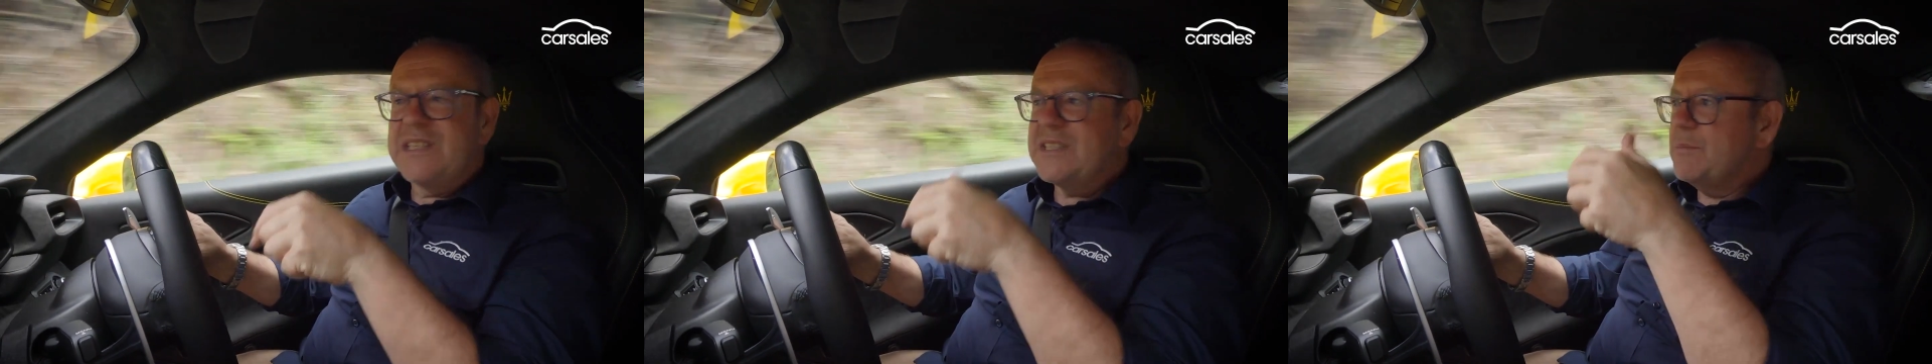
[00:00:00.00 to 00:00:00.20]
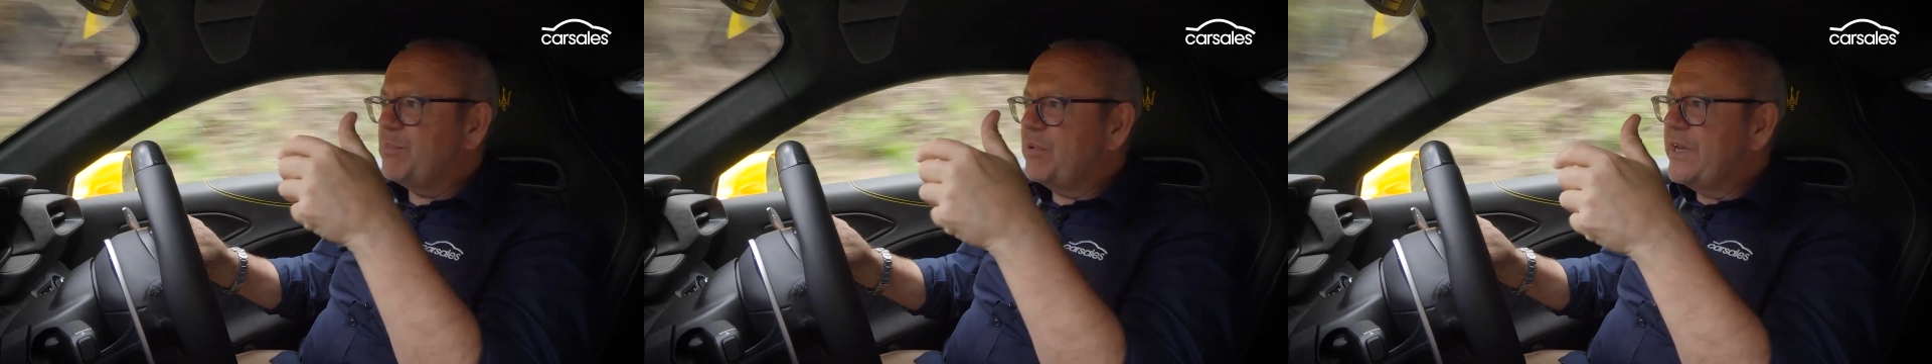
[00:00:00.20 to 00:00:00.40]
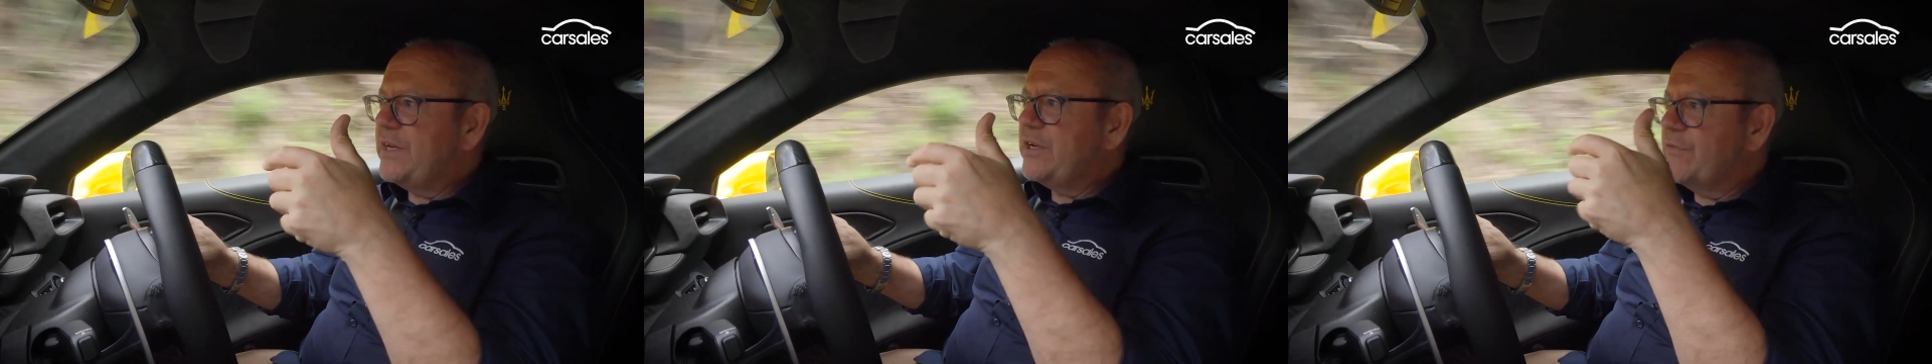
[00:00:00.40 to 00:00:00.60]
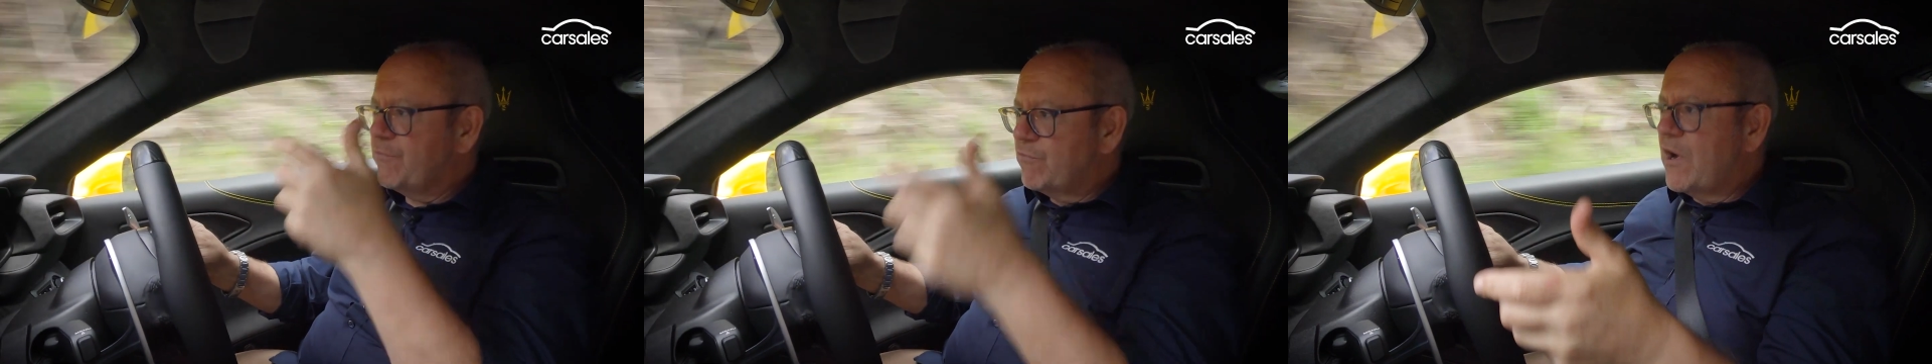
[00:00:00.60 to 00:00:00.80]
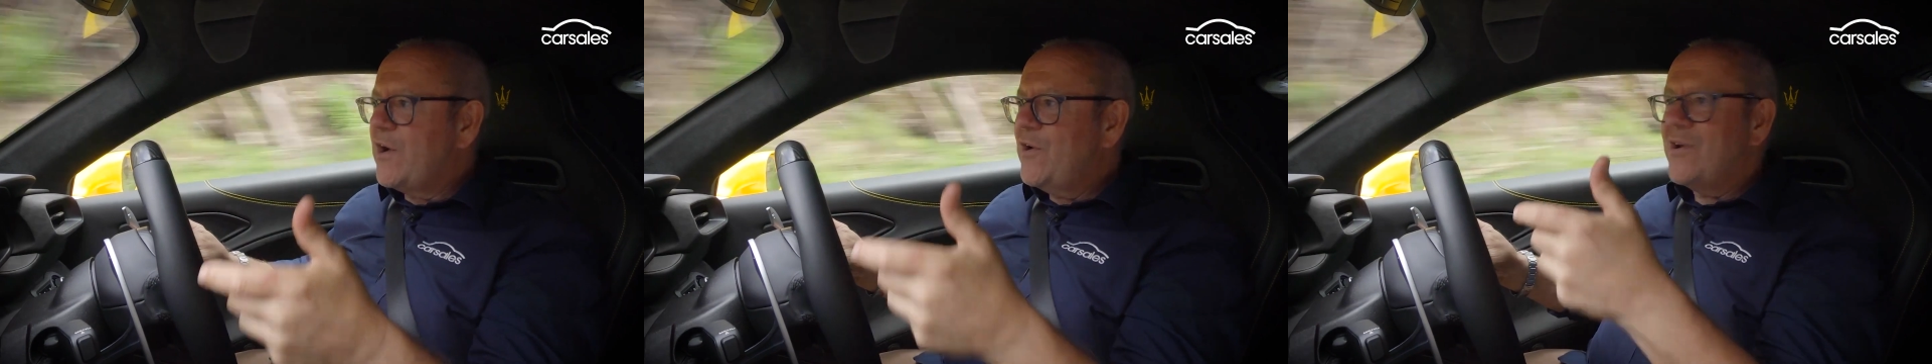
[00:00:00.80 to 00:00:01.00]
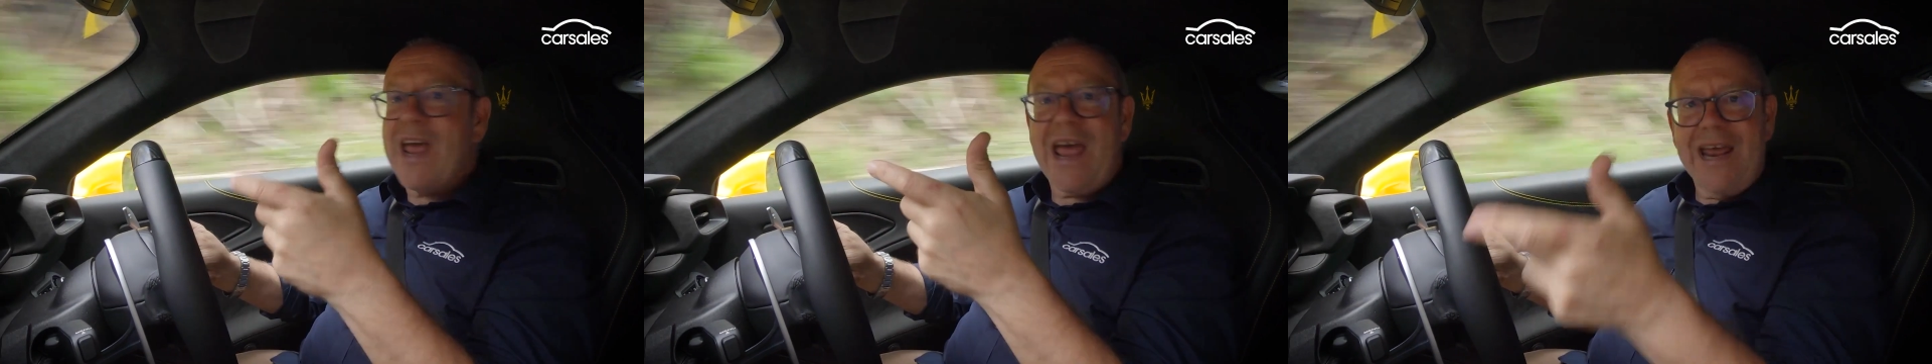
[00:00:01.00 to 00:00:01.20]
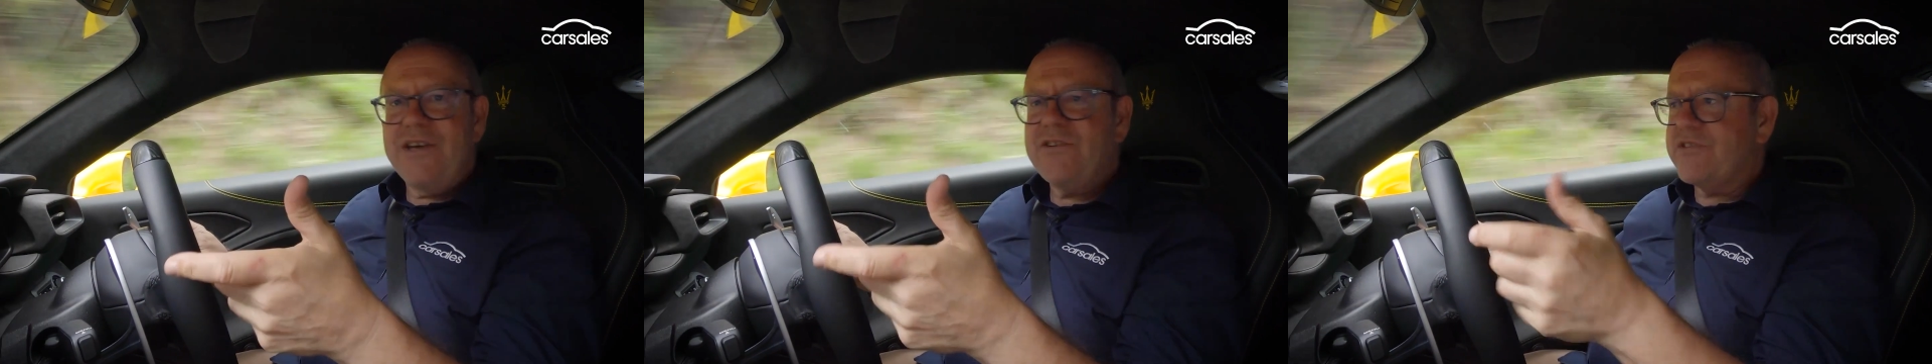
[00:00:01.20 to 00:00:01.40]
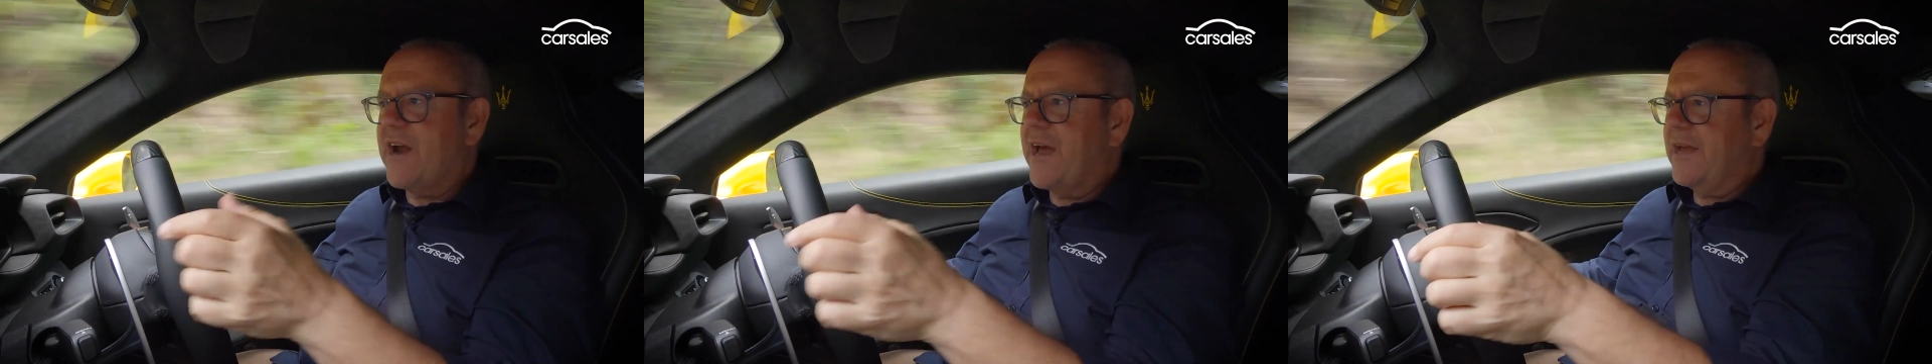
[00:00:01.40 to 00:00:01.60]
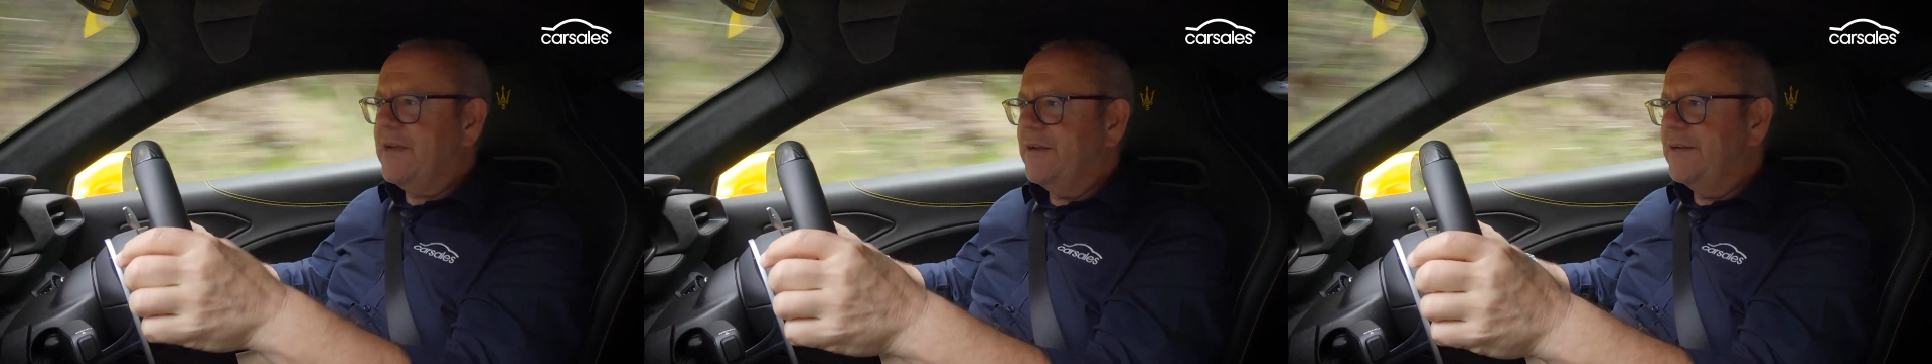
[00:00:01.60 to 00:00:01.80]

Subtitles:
is a blend of road and track.